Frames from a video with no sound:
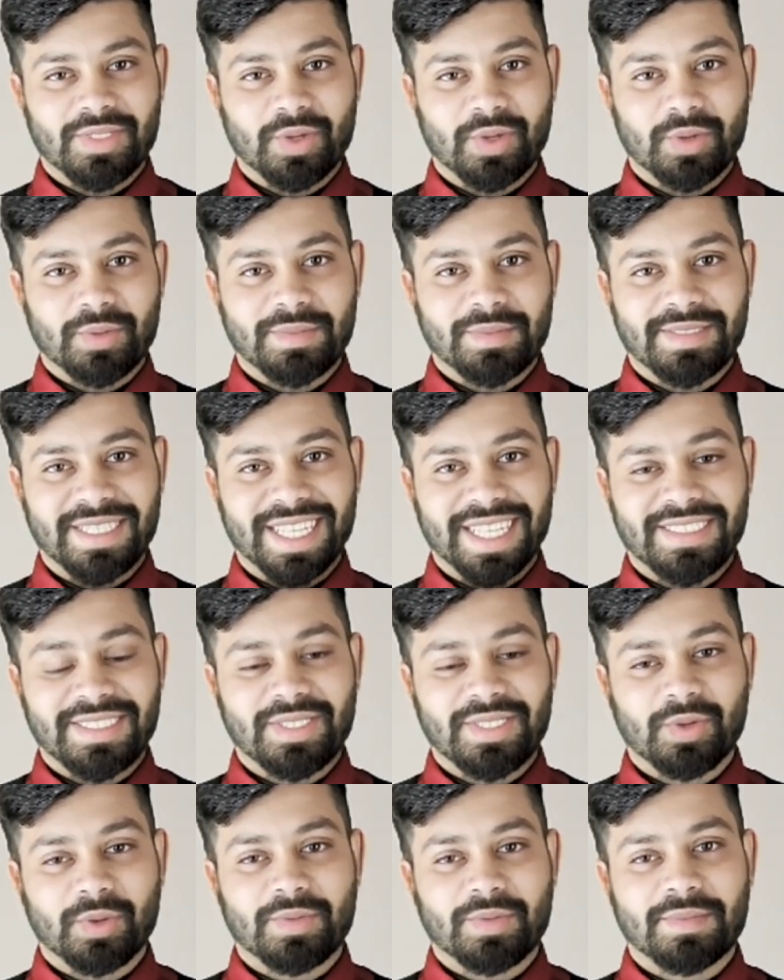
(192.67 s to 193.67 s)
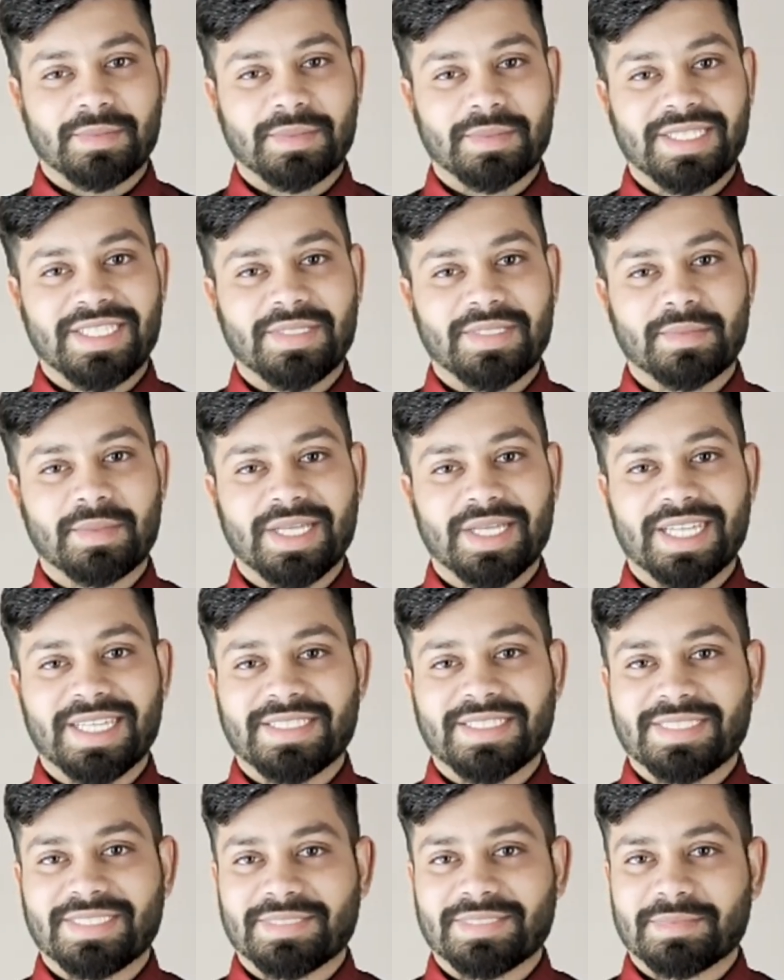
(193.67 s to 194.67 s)
Don't include
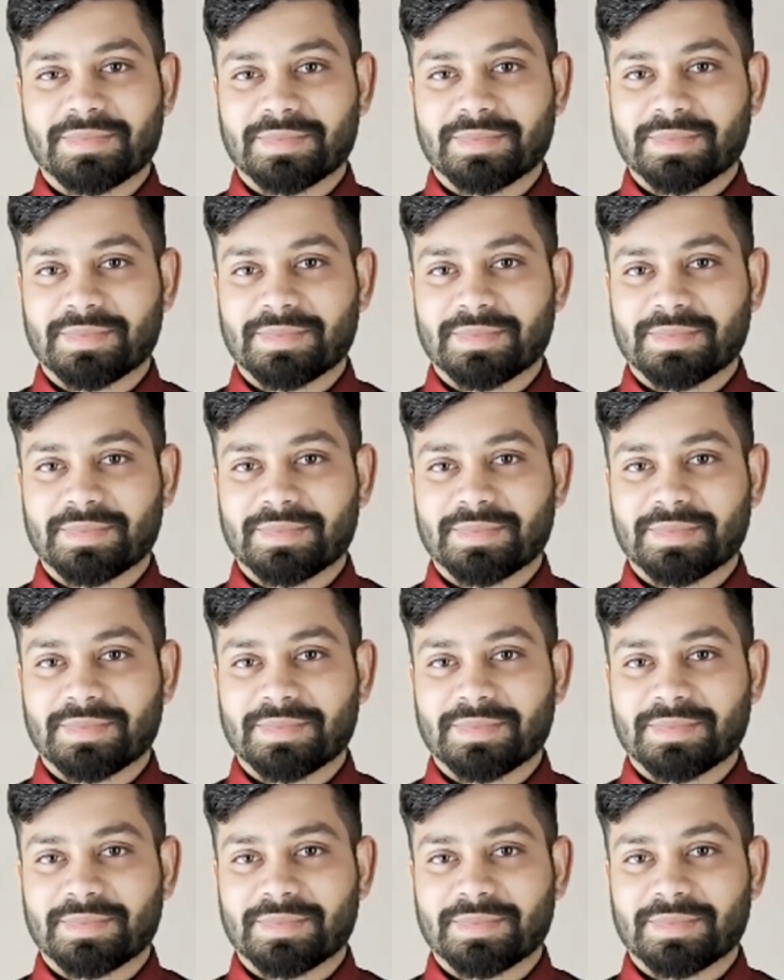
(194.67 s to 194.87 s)
misspellings.